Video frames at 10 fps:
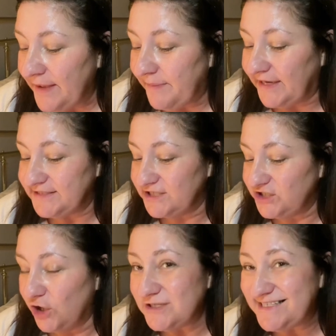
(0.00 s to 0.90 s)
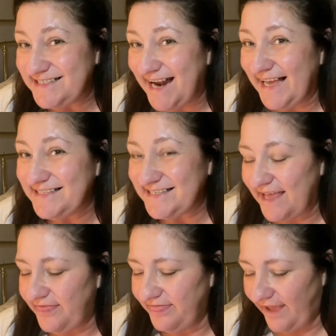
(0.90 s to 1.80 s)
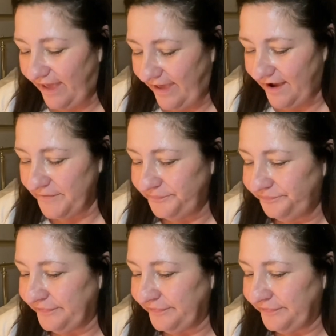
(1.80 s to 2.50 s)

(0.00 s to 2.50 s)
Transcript: because there's no snags in the hair.